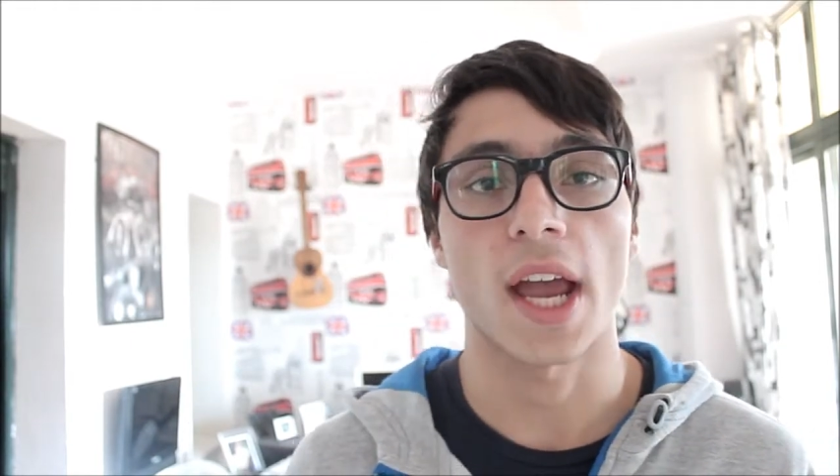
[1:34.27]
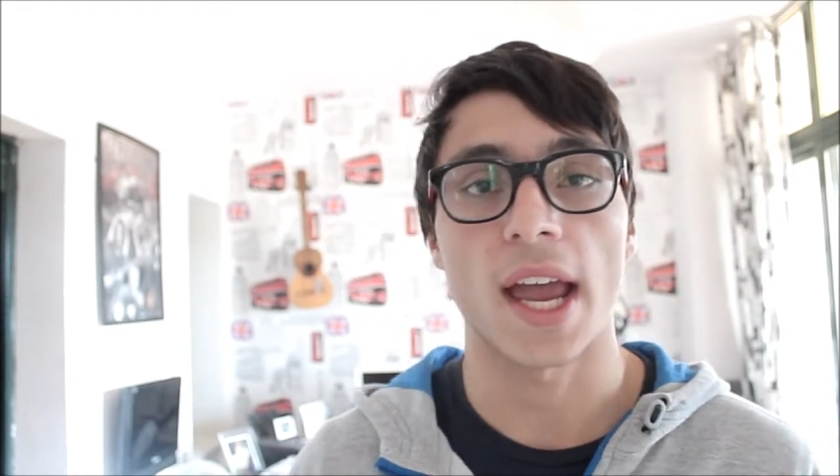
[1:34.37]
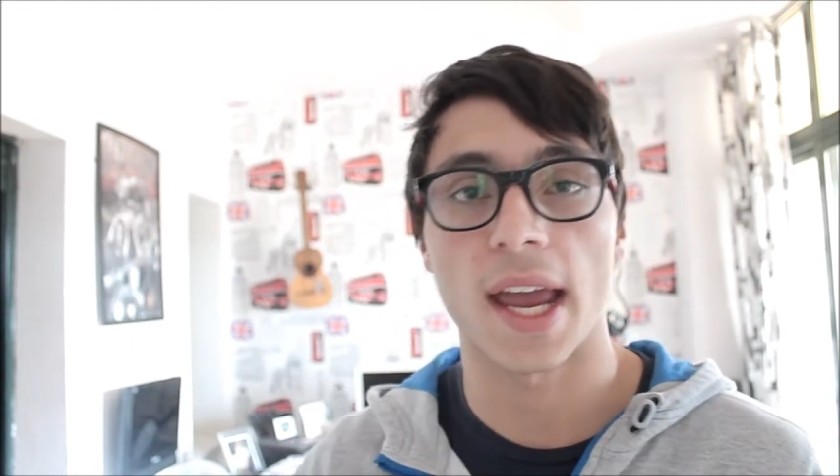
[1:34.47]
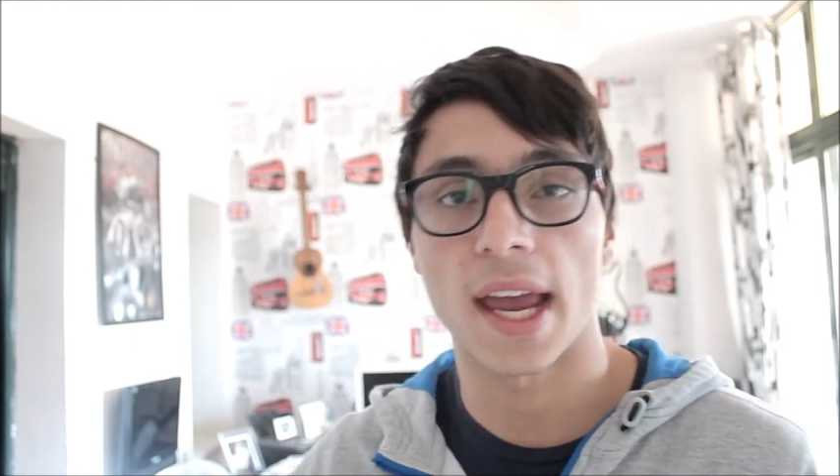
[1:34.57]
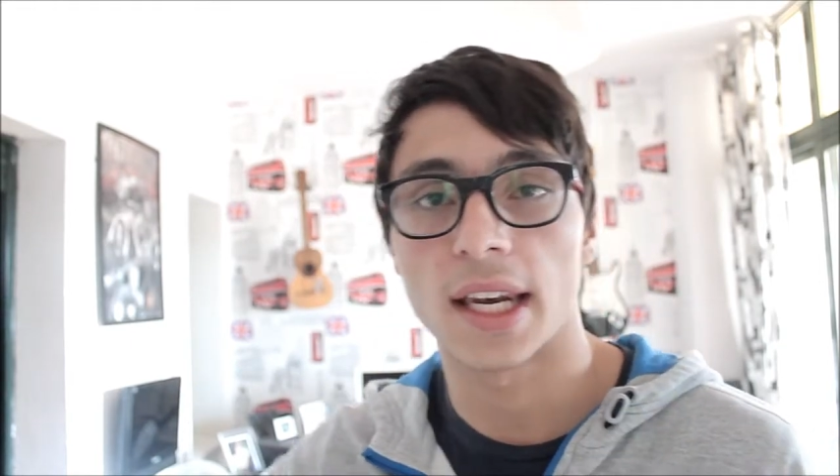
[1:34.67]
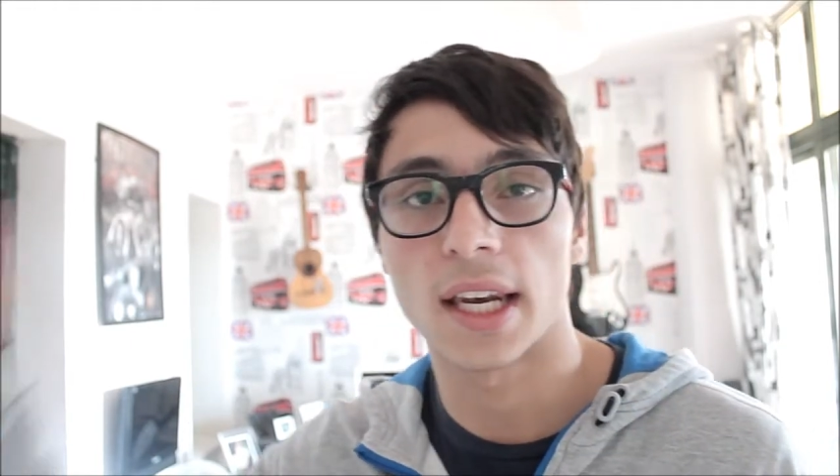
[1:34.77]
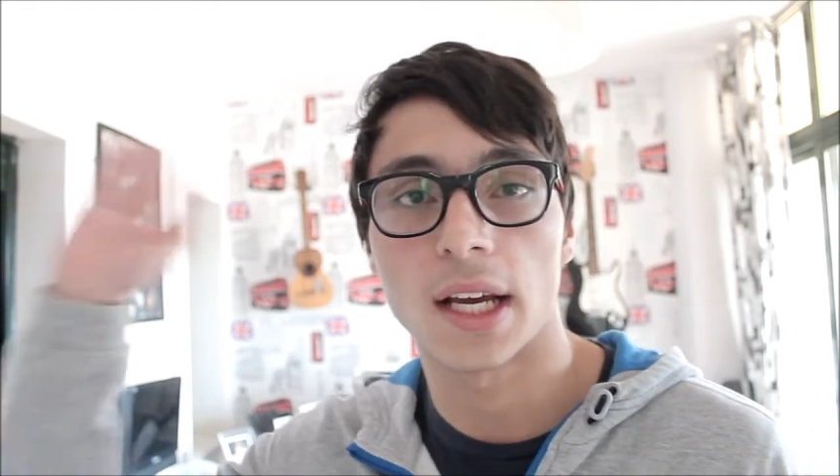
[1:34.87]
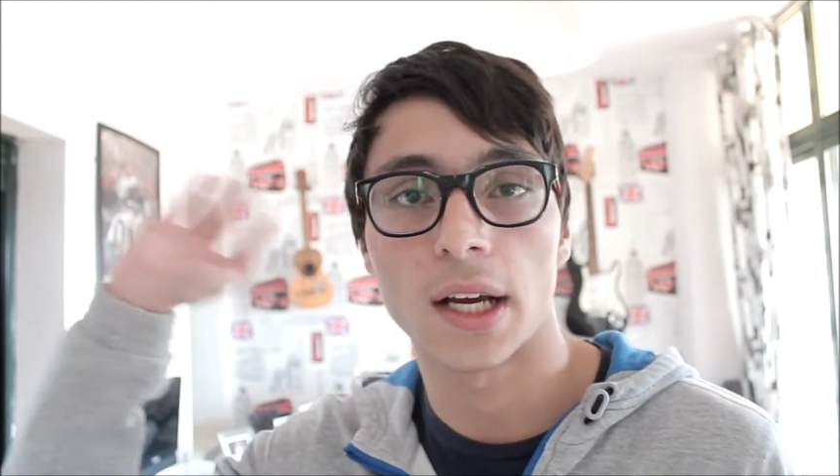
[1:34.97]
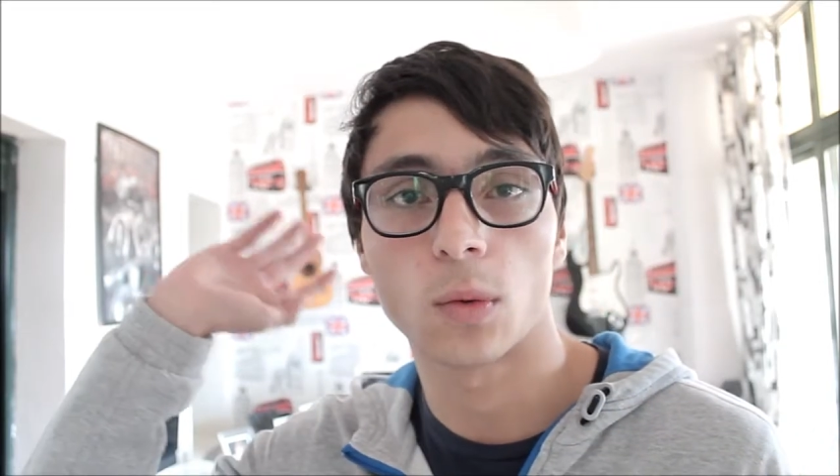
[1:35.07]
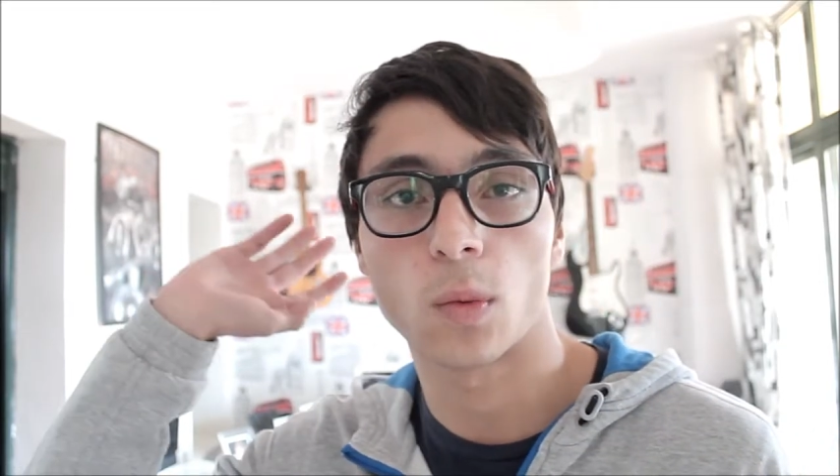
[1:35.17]
and
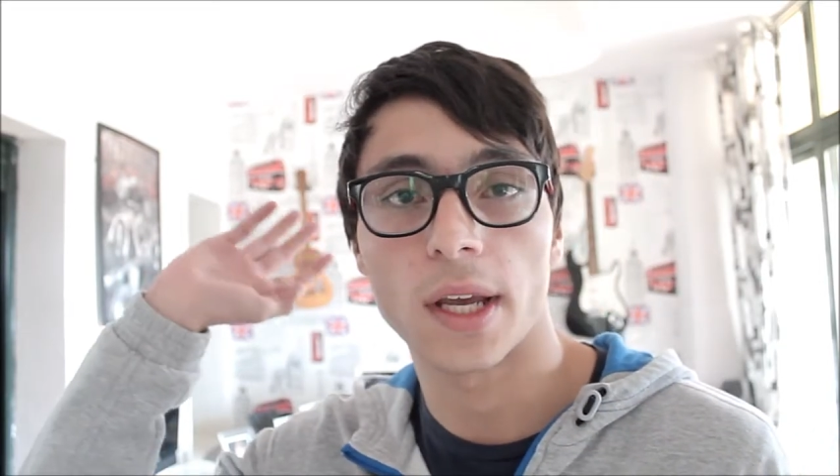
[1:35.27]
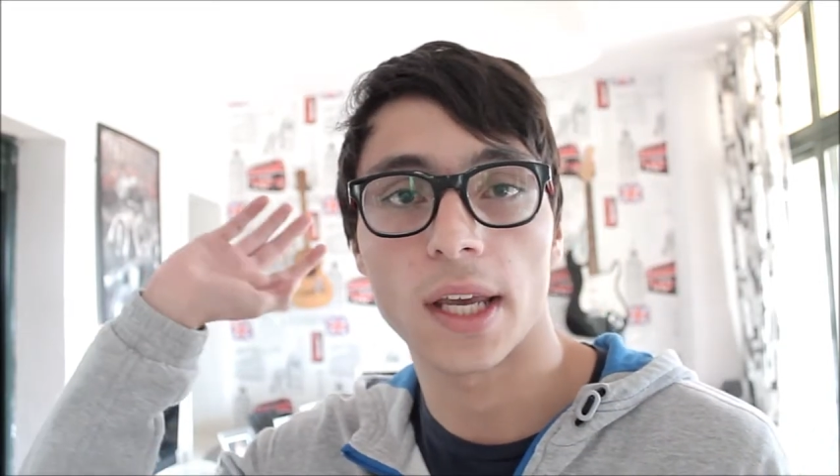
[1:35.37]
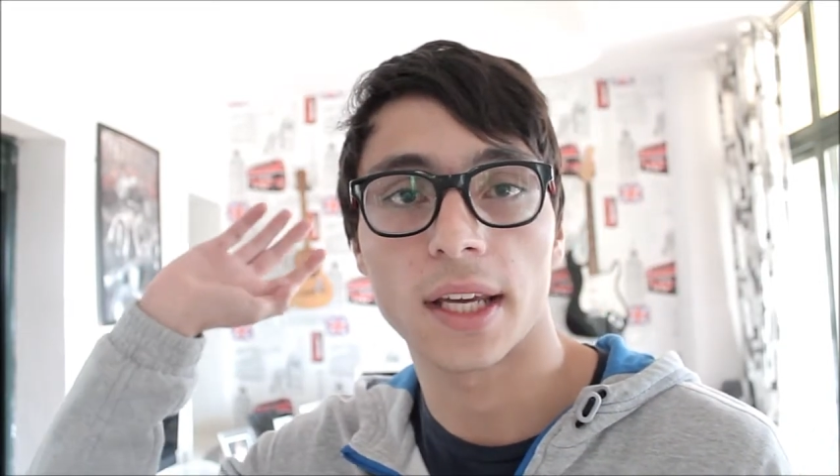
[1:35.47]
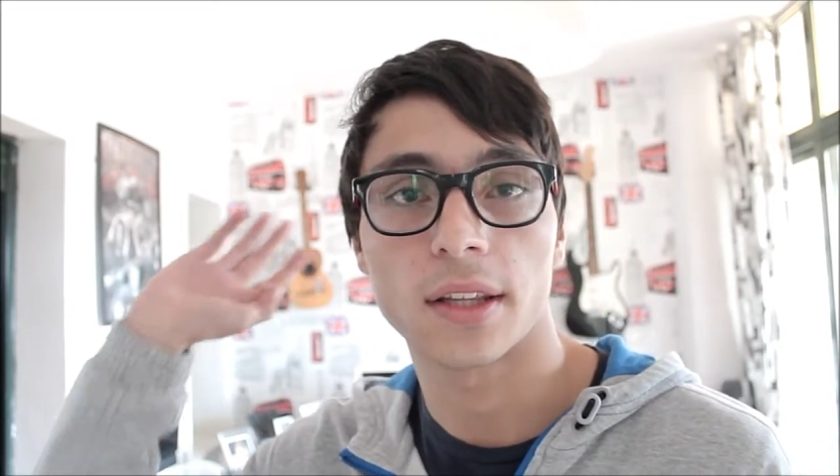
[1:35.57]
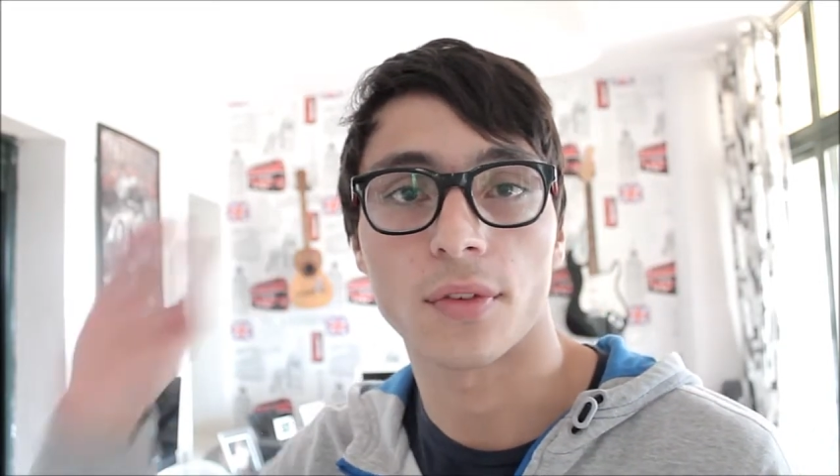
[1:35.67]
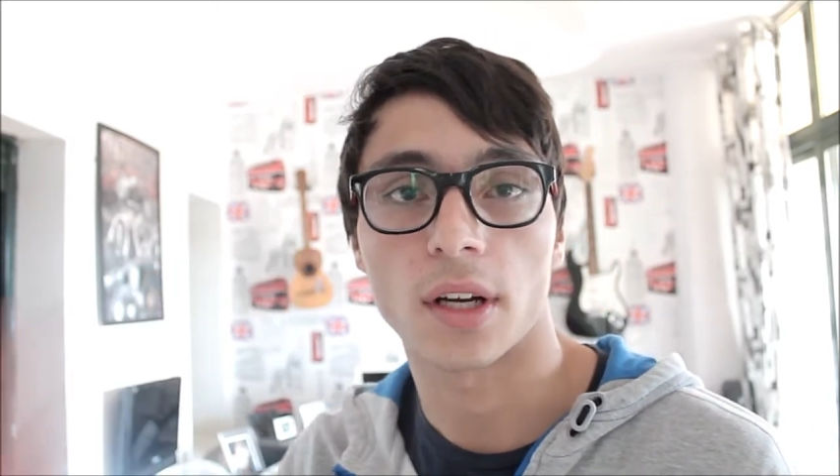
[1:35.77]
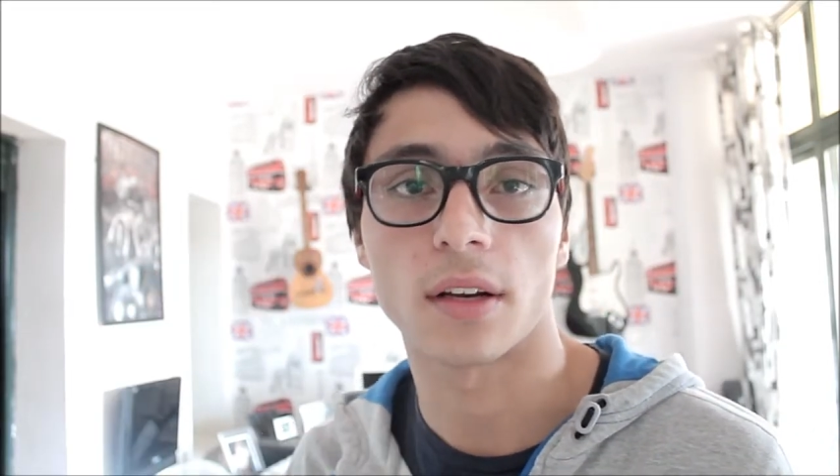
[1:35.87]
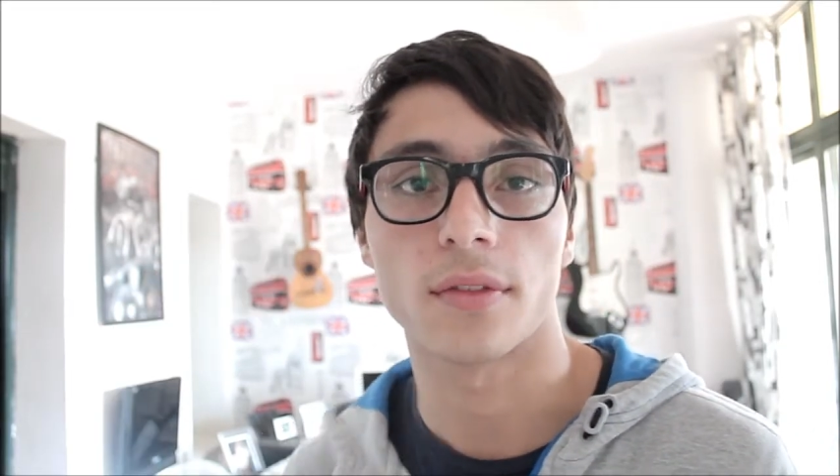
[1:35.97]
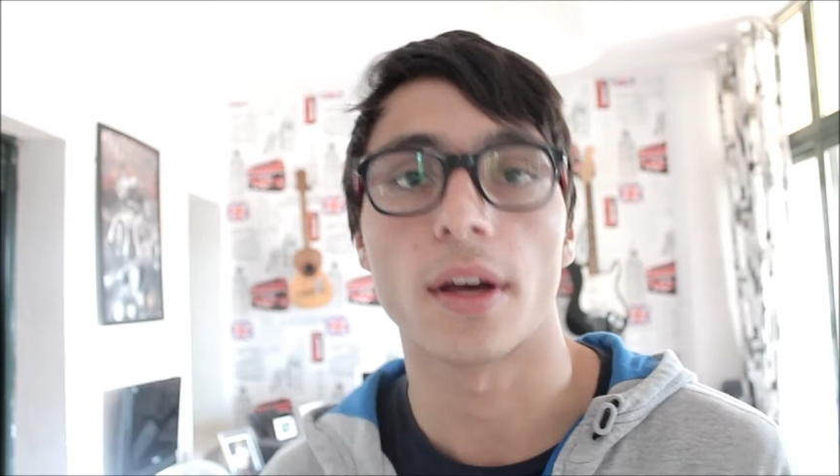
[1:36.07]
we get the fuck out of